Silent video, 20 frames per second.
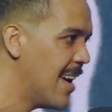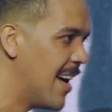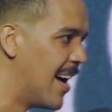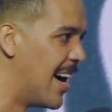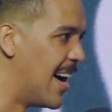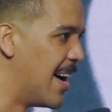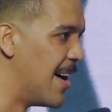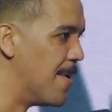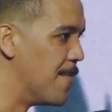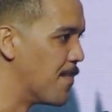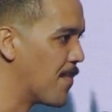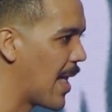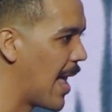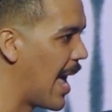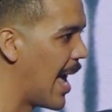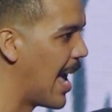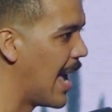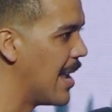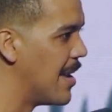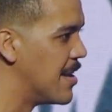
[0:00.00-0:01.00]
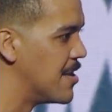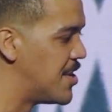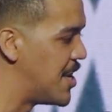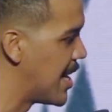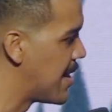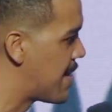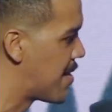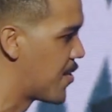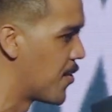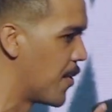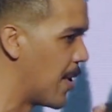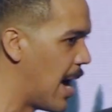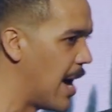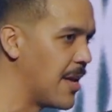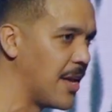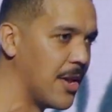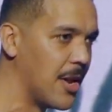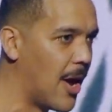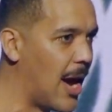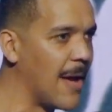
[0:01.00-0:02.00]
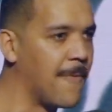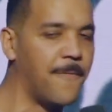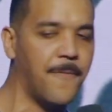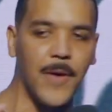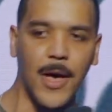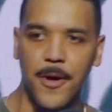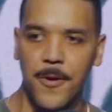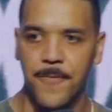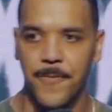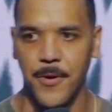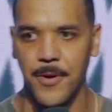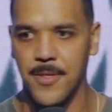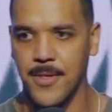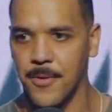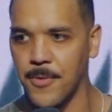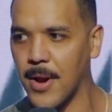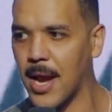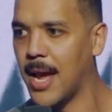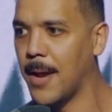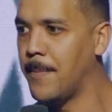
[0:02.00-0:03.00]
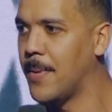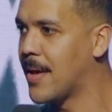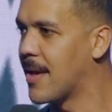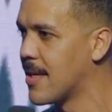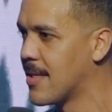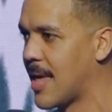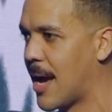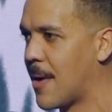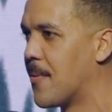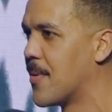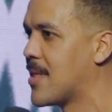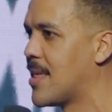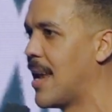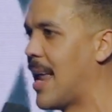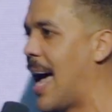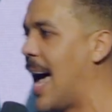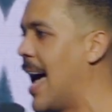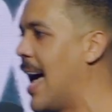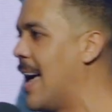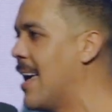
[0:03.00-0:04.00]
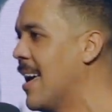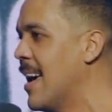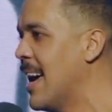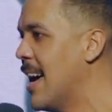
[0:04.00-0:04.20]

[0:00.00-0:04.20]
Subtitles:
And just throughout, you know, I failed first grade because I wasn't at